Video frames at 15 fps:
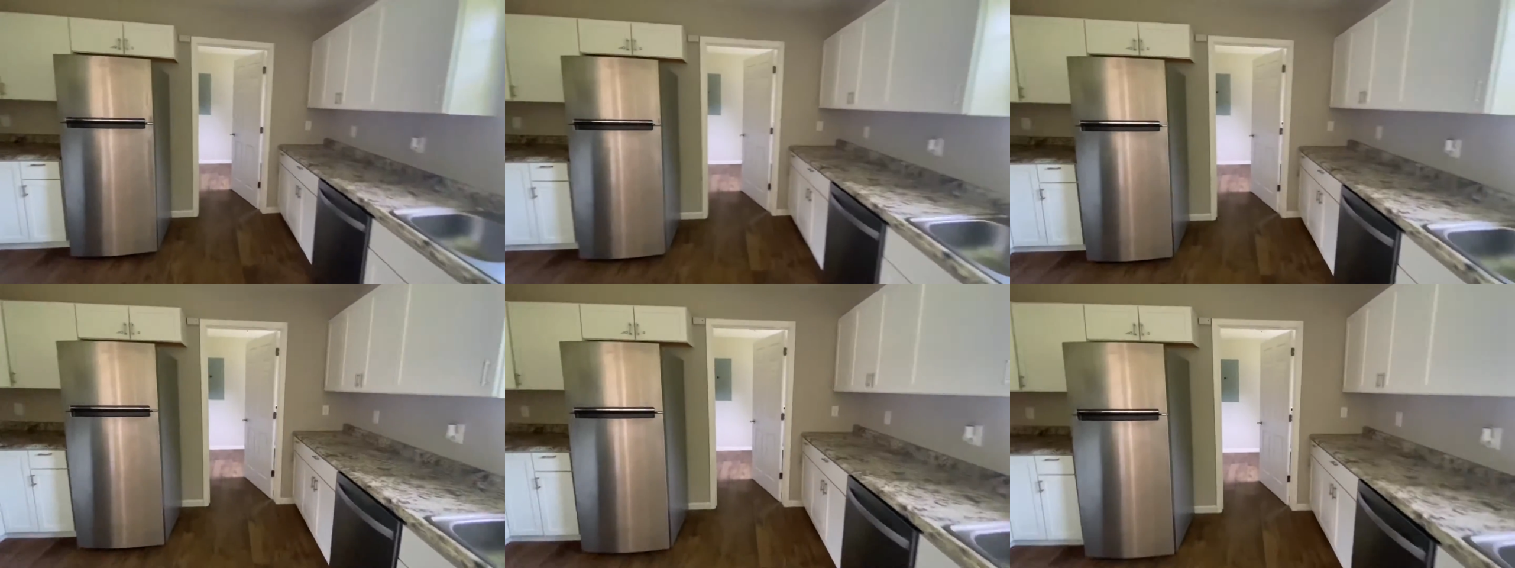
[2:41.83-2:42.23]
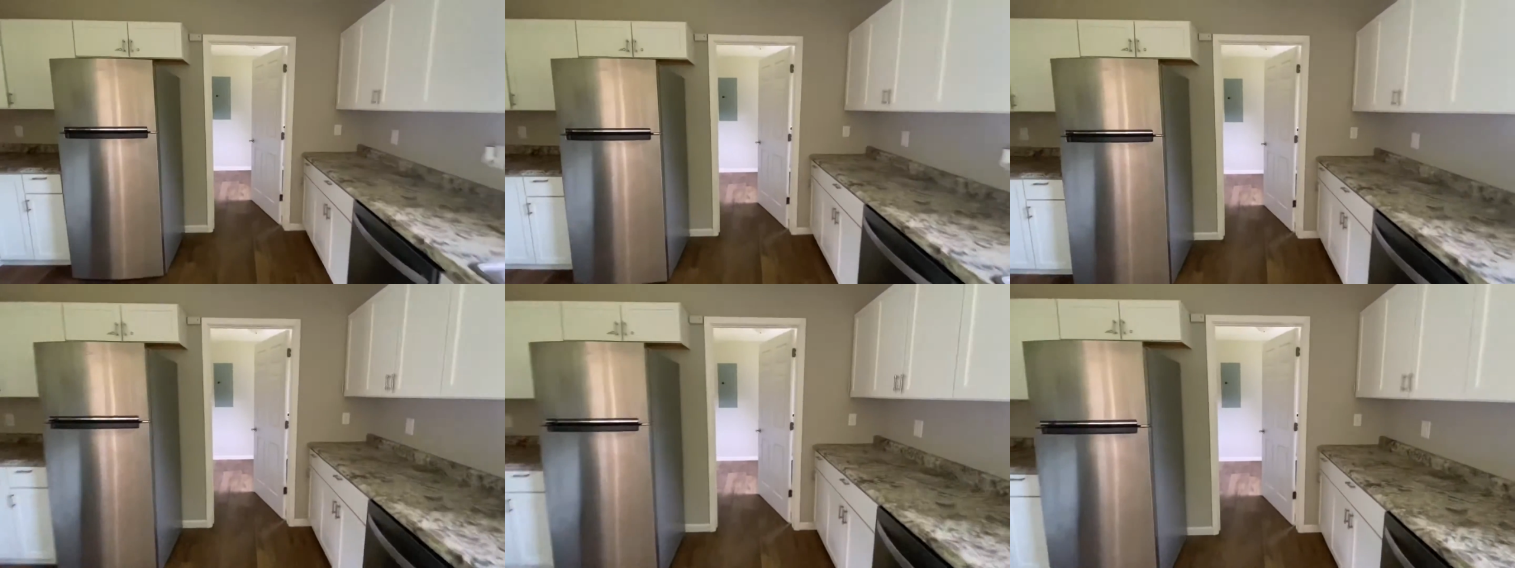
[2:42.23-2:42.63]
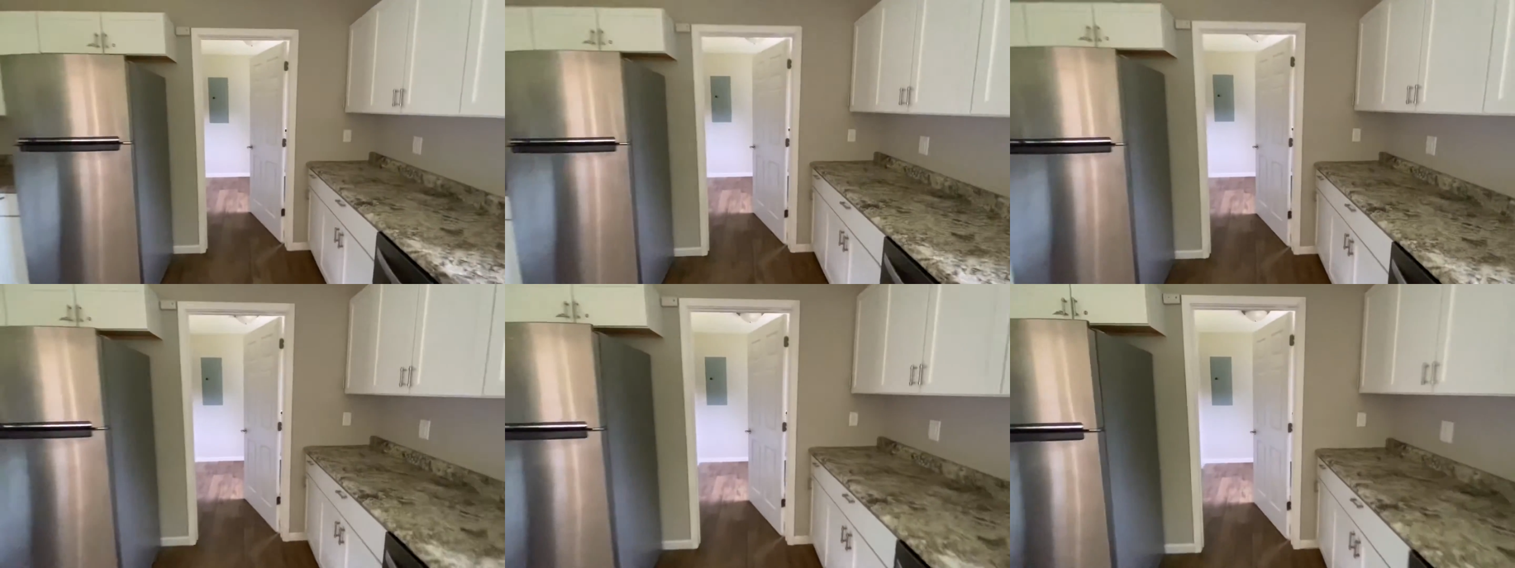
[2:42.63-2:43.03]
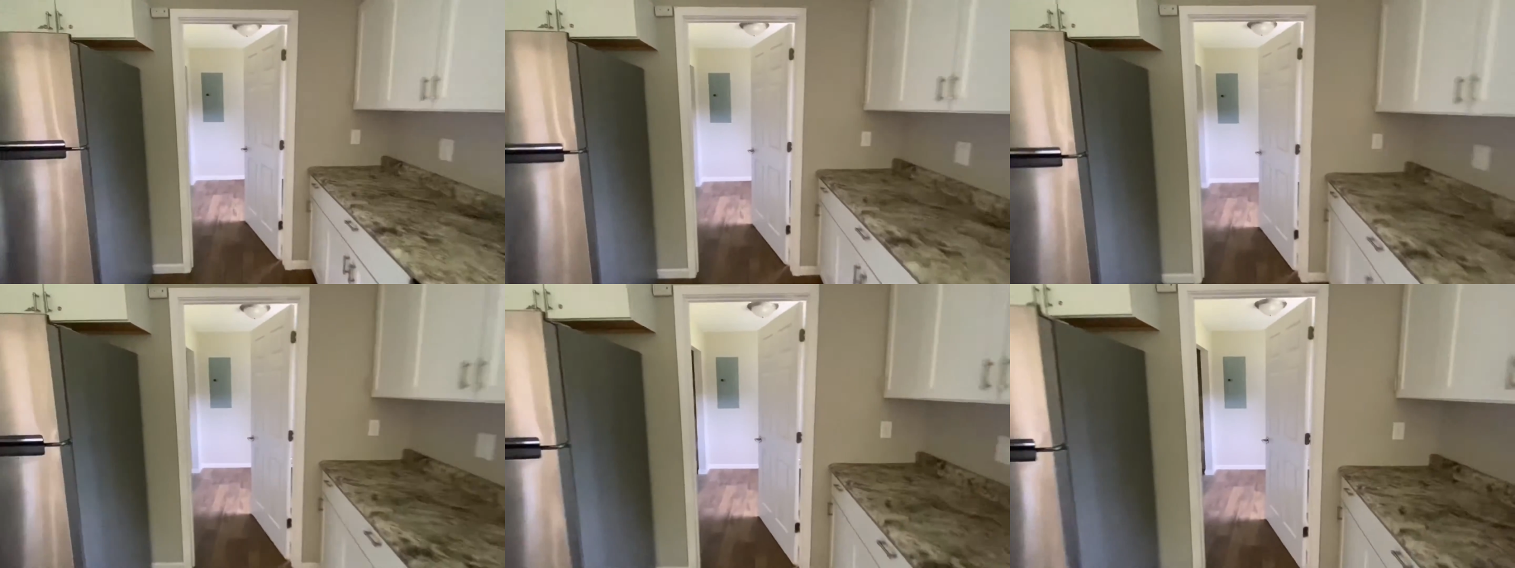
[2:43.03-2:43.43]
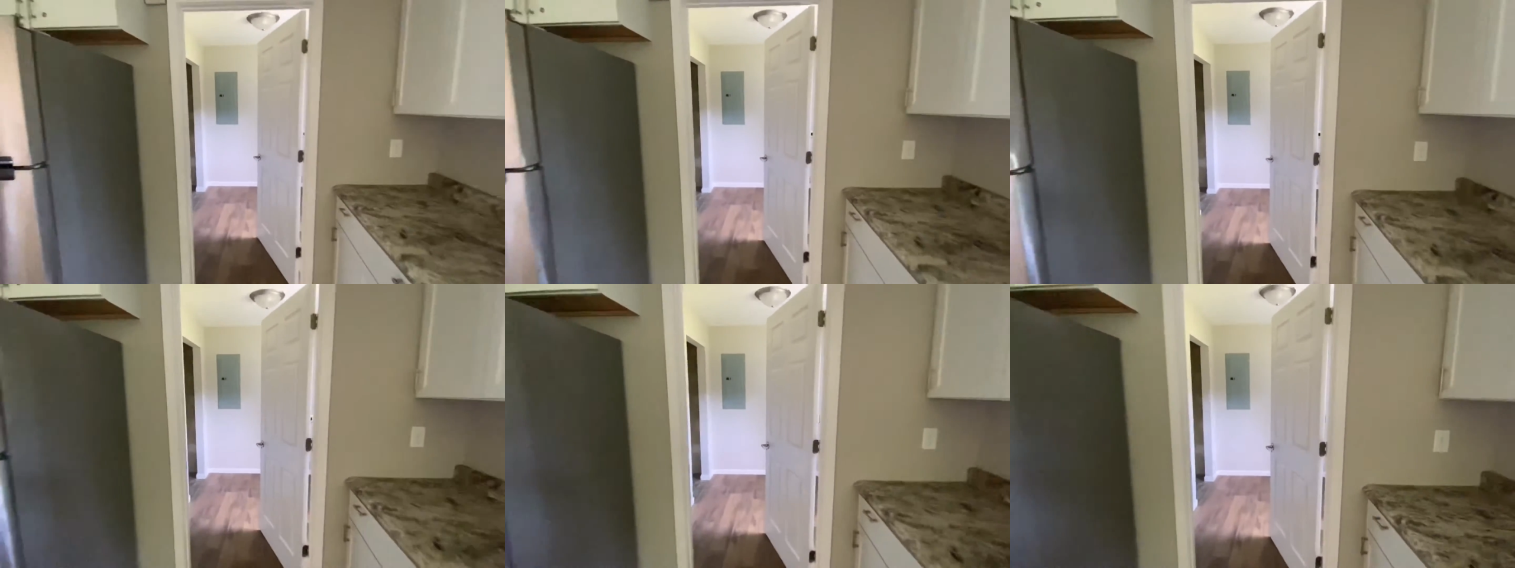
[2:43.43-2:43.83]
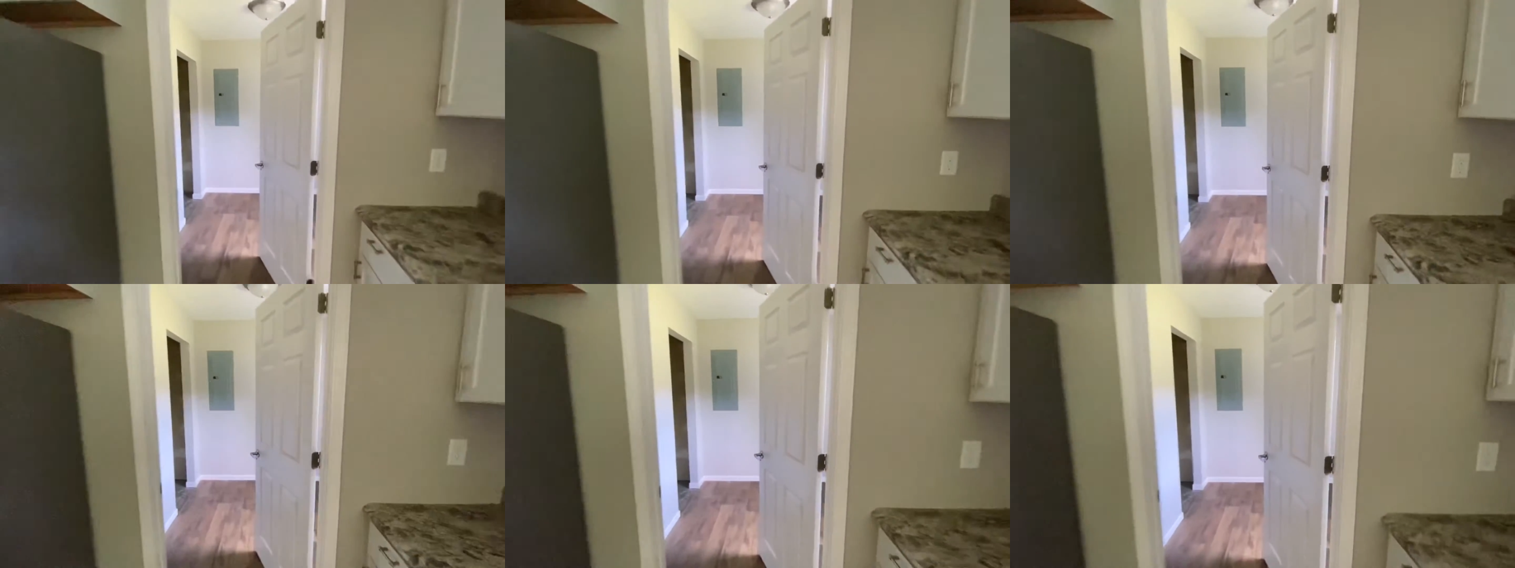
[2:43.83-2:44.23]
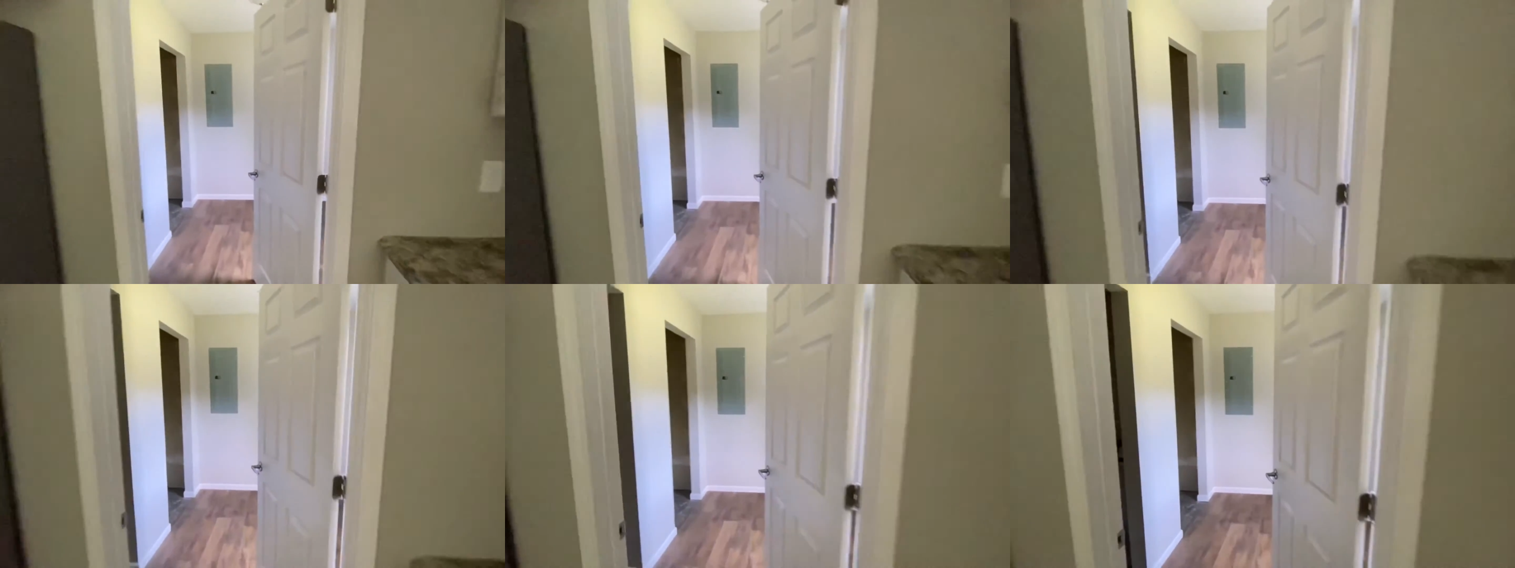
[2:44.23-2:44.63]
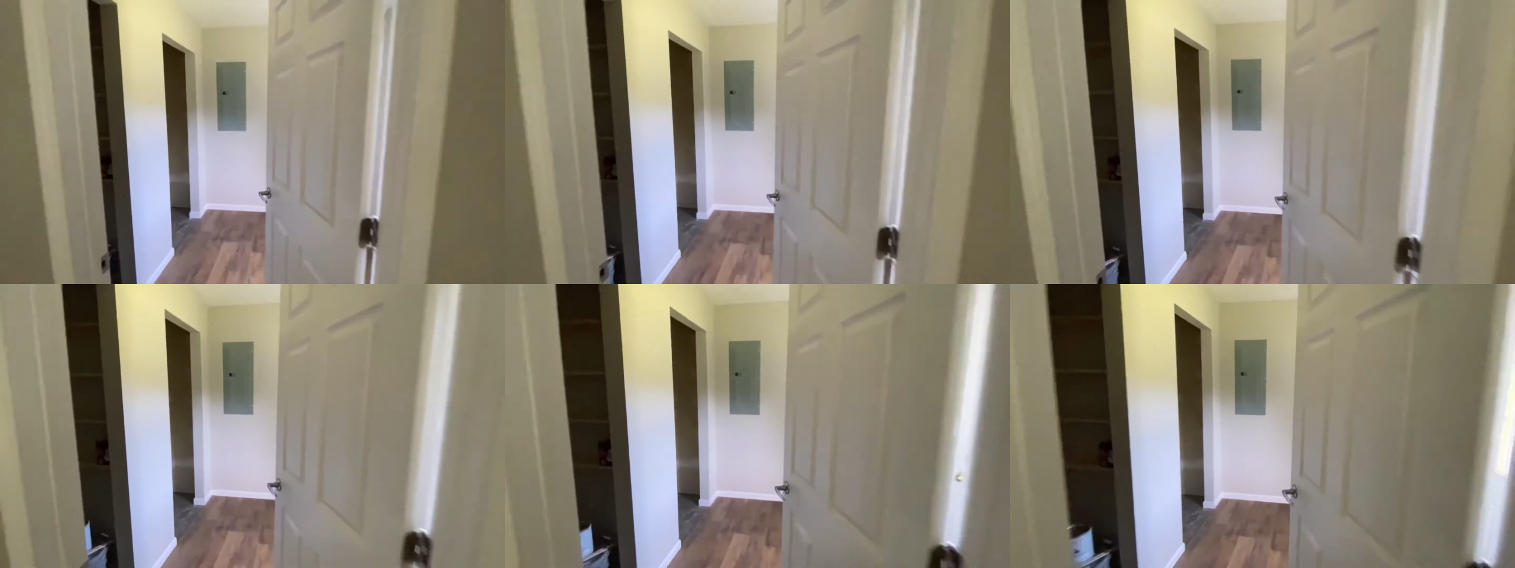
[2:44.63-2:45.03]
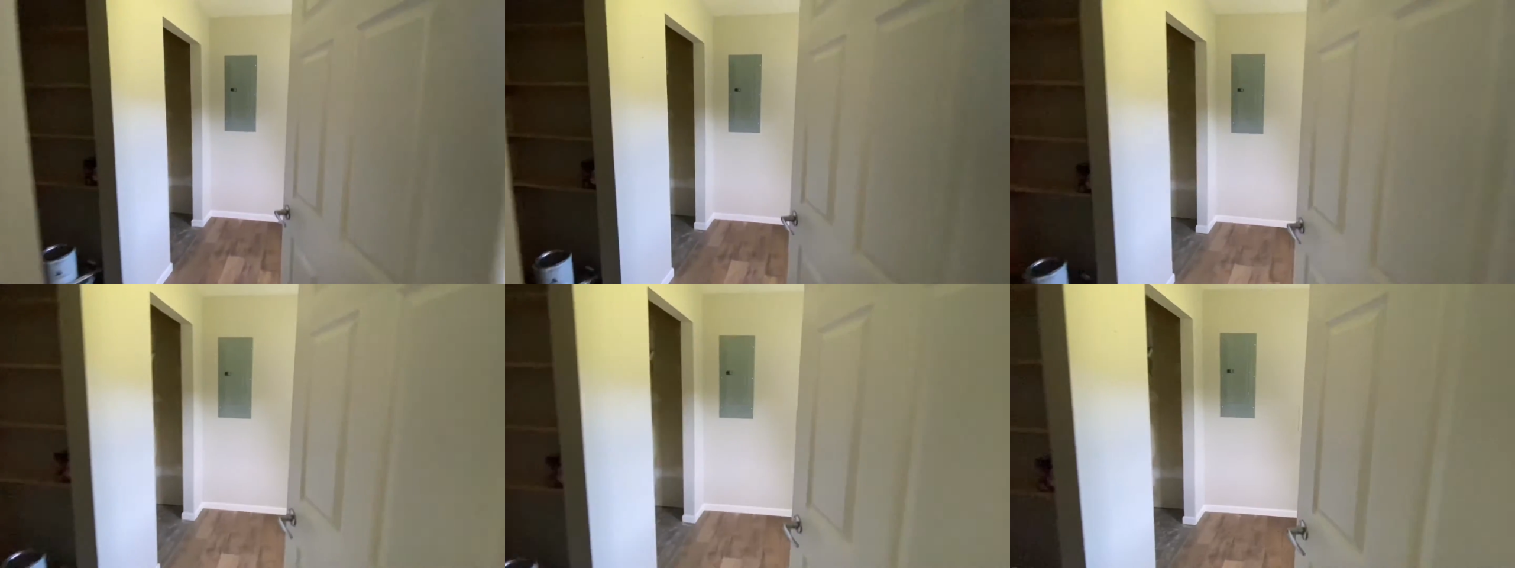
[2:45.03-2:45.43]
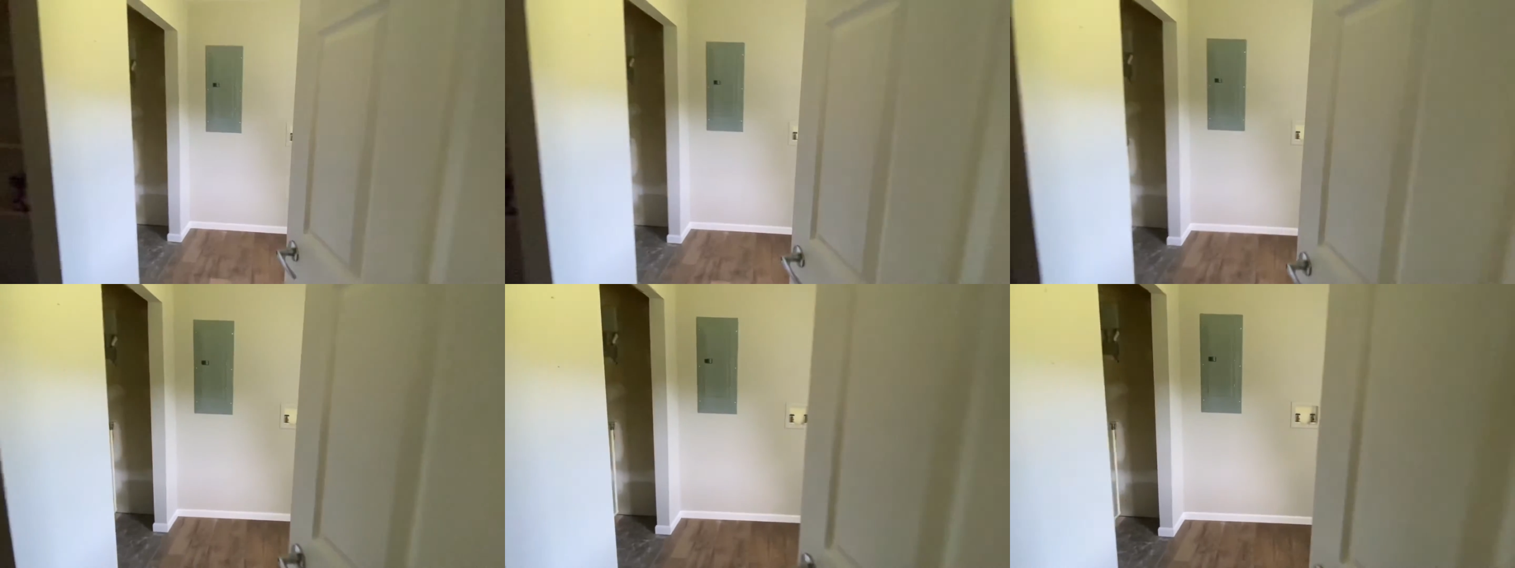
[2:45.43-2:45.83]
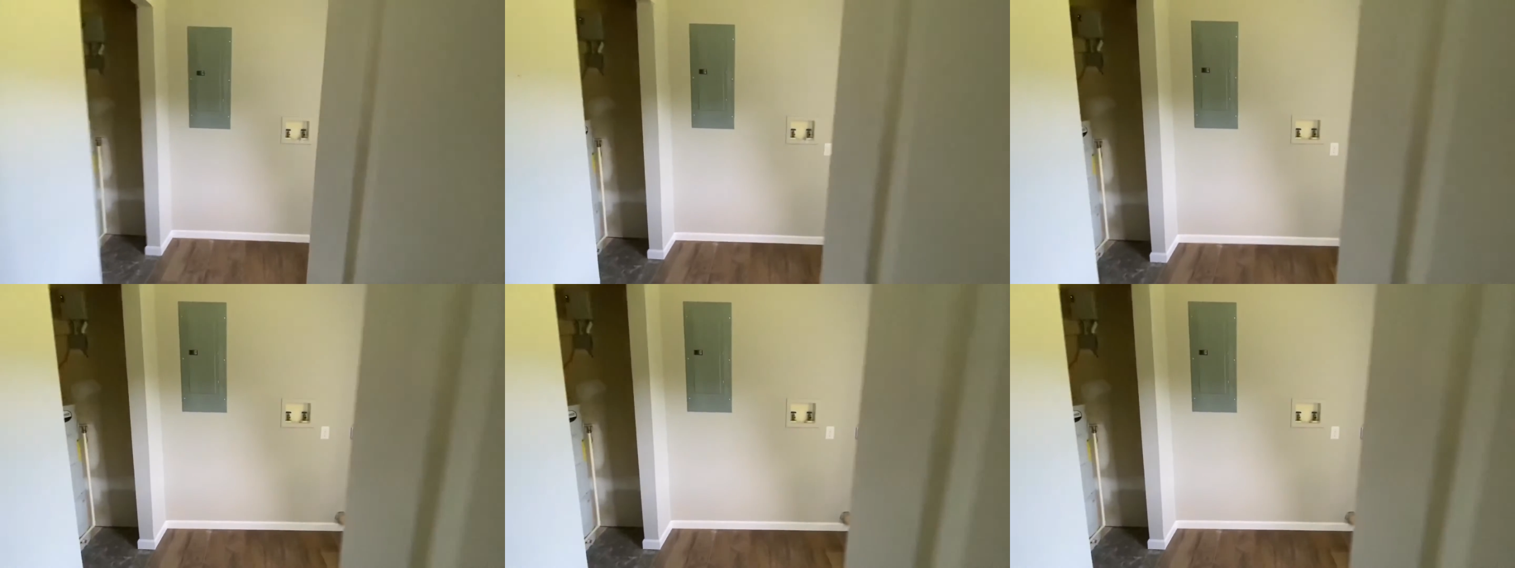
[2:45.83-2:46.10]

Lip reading: No face is visible, so there are no lips to read.